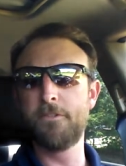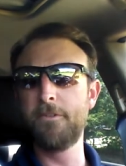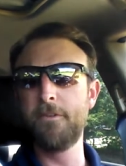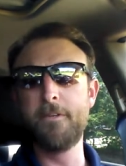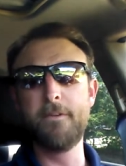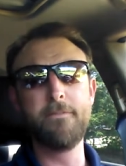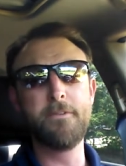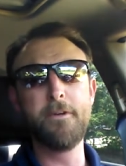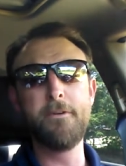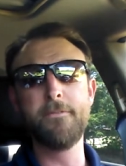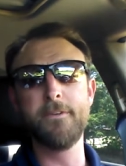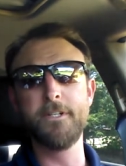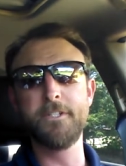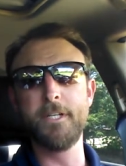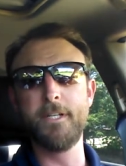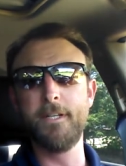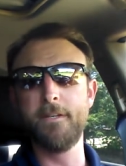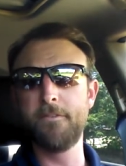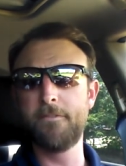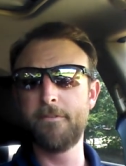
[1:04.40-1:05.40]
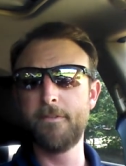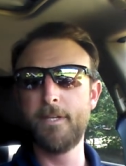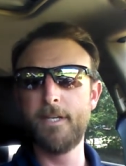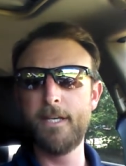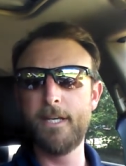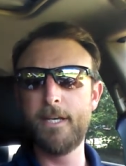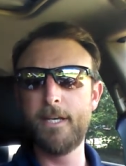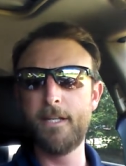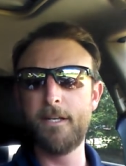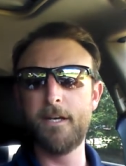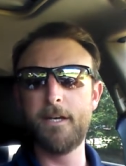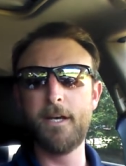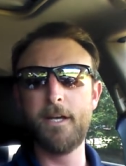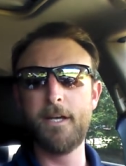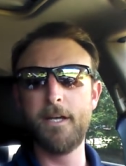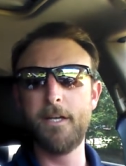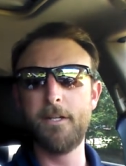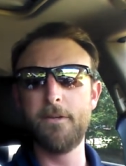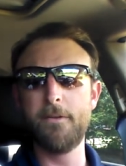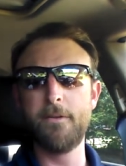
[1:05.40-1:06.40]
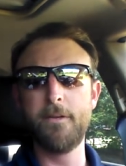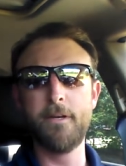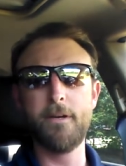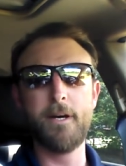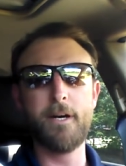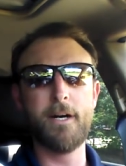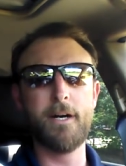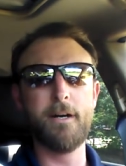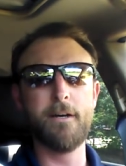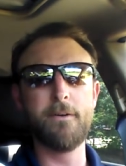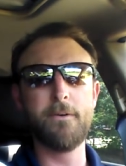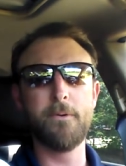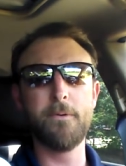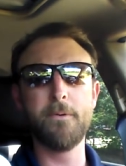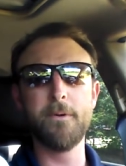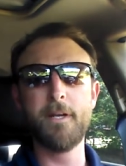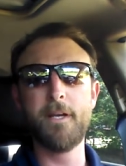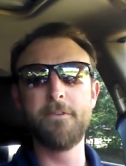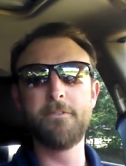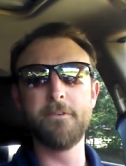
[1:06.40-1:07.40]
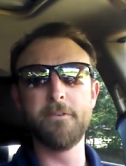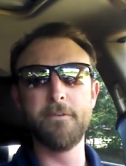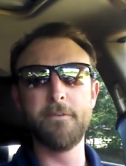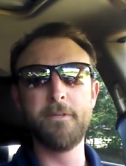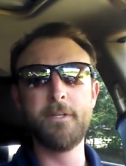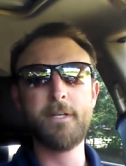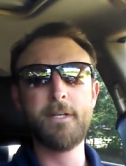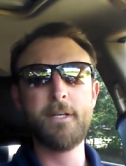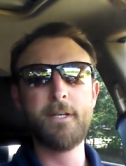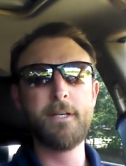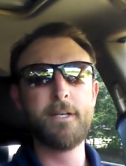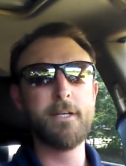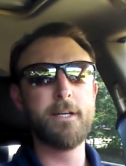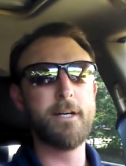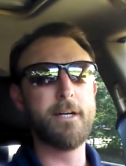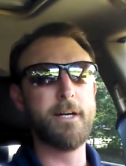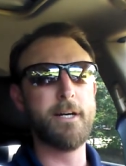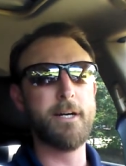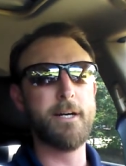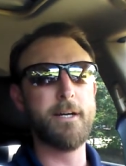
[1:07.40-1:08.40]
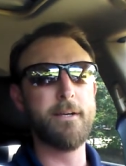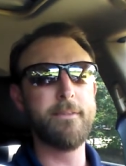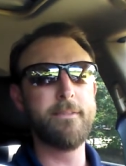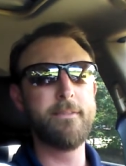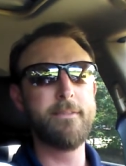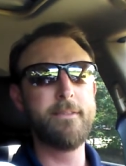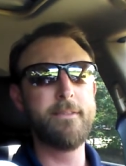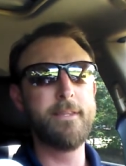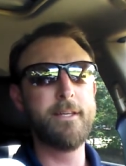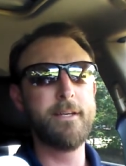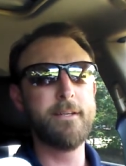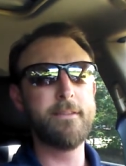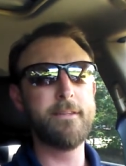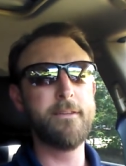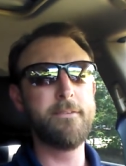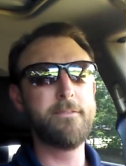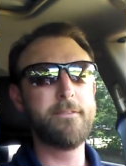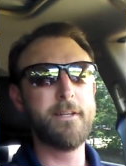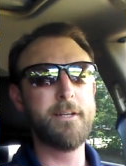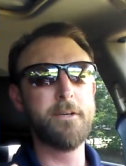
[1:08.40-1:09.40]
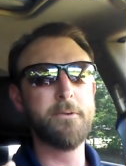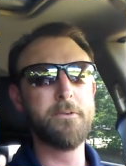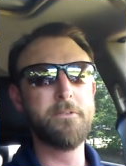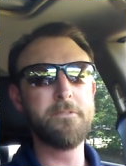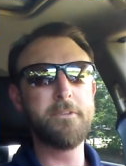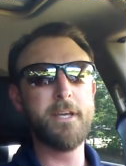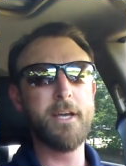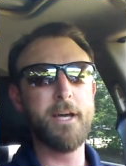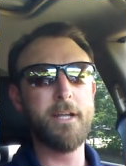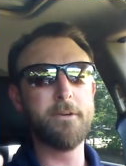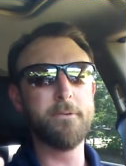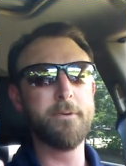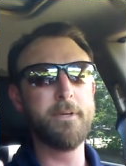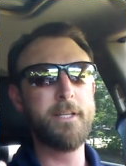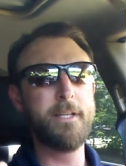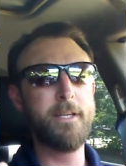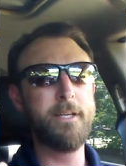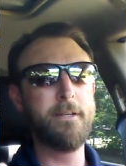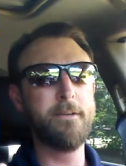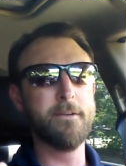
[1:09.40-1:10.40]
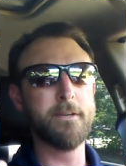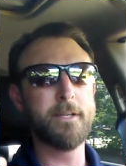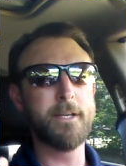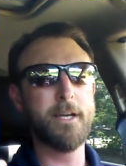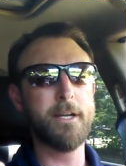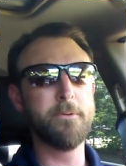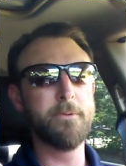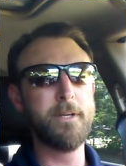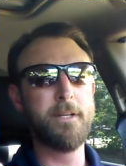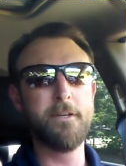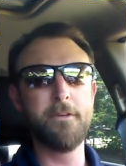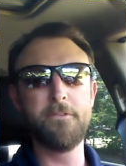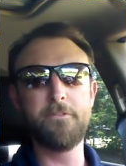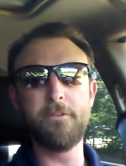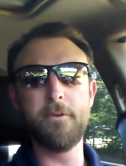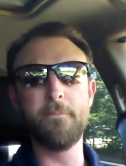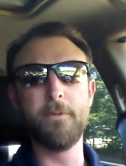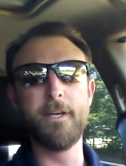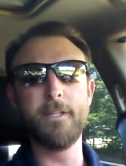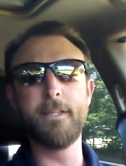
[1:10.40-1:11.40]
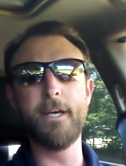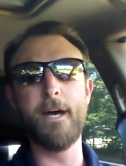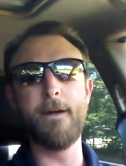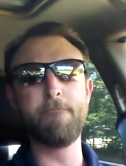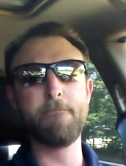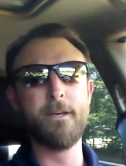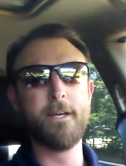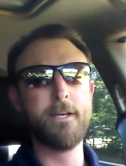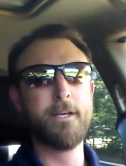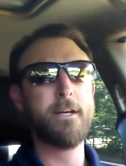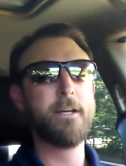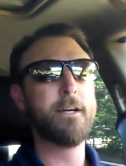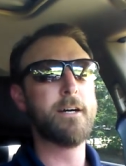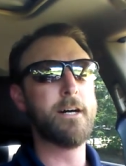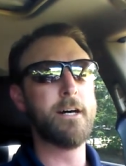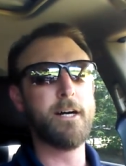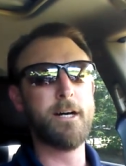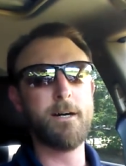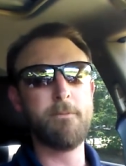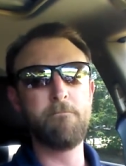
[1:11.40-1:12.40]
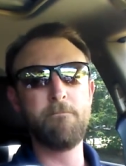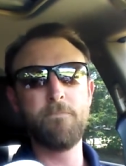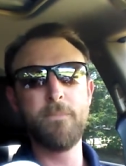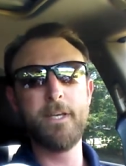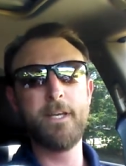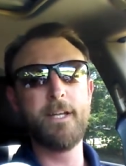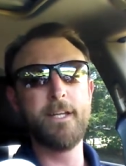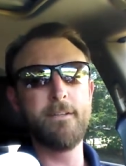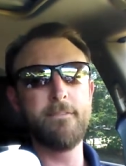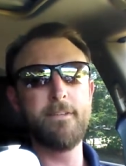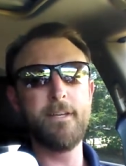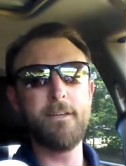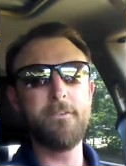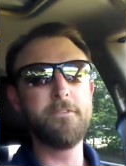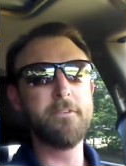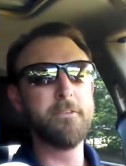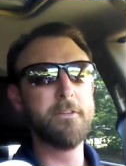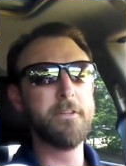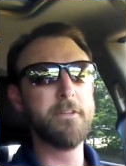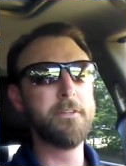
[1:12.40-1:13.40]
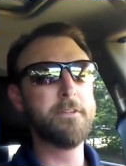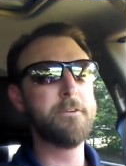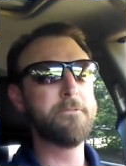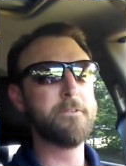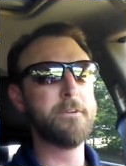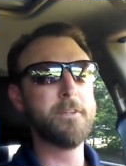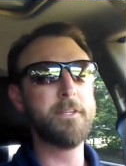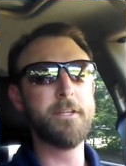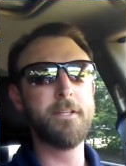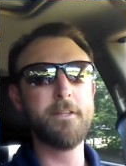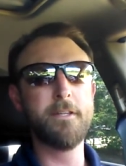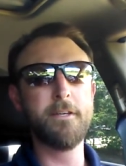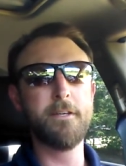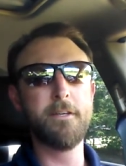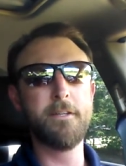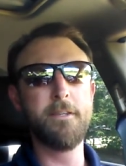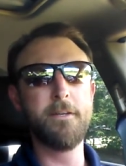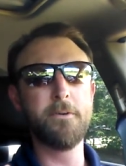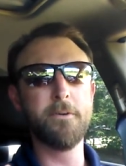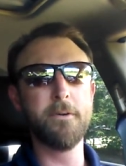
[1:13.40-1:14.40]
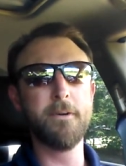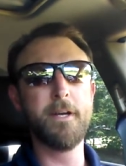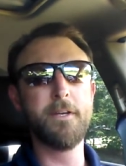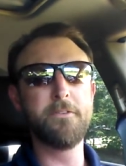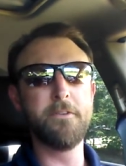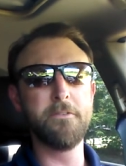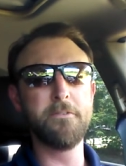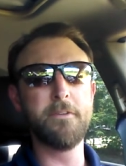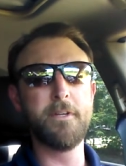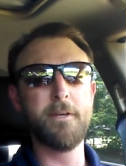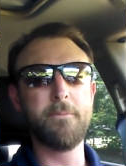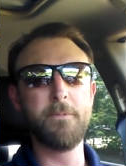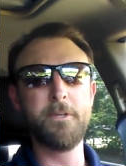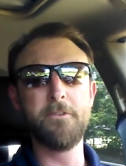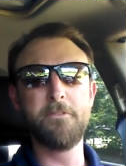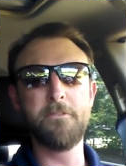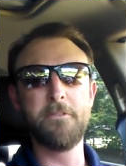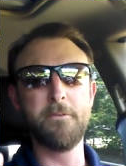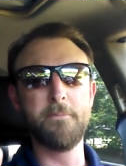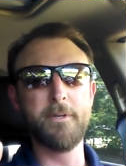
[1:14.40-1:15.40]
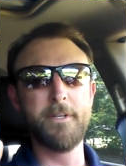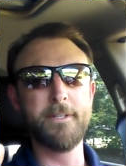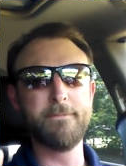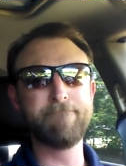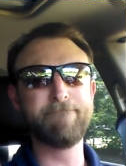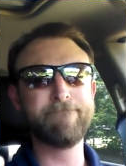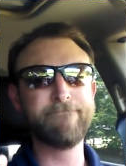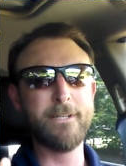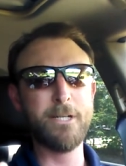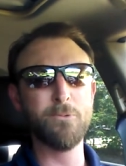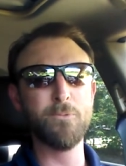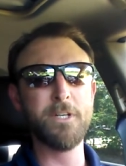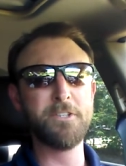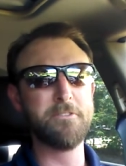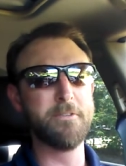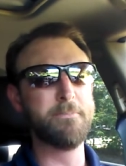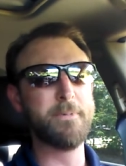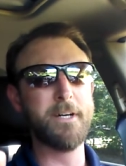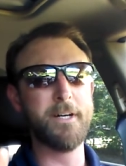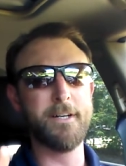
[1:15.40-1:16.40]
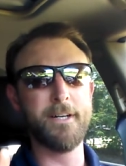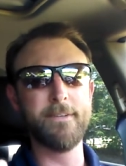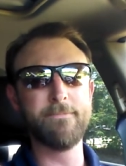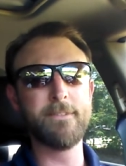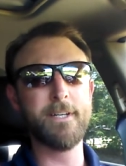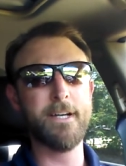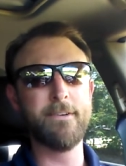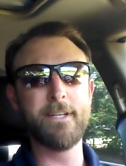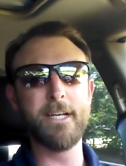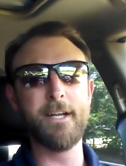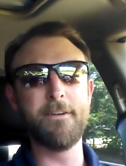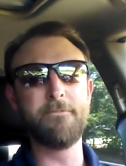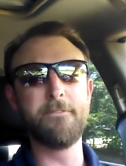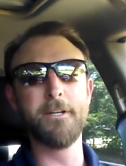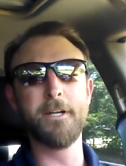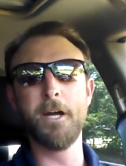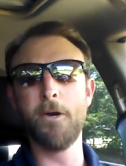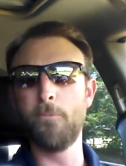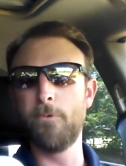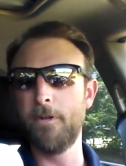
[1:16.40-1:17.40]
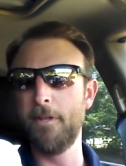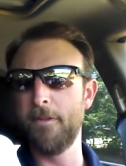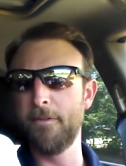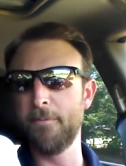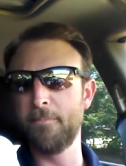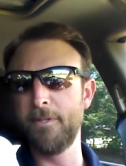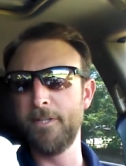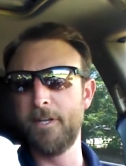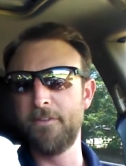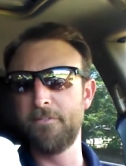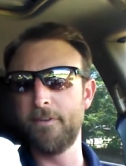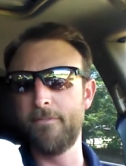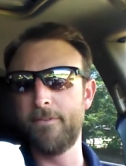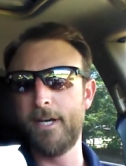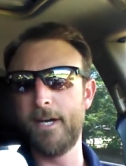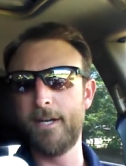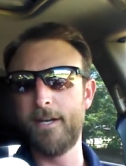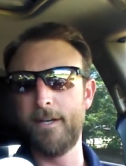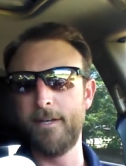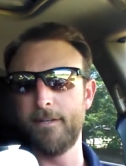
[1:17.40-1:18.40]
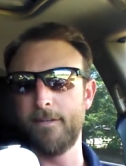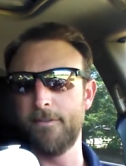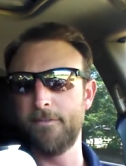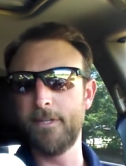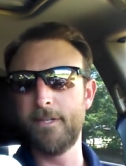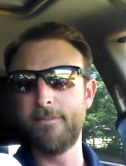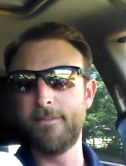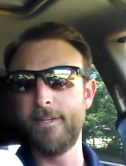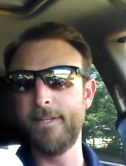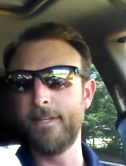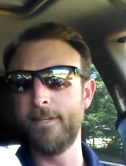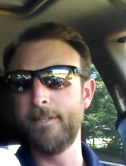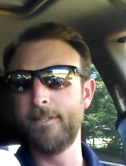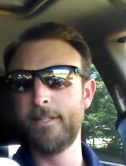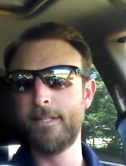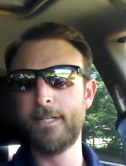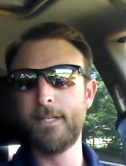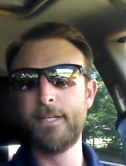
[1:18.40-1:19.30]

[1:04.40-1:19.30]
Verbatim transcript: two two Virginias, and uh, and uh, Oriental. Uh, I think they said it was Katerini or Catarina, something like that. Um, and it tastes a little different than the, the Orientals that I'm used to, but it, it rings a bell. I've, I've got to figure out what other blends I've had it in because I dig it.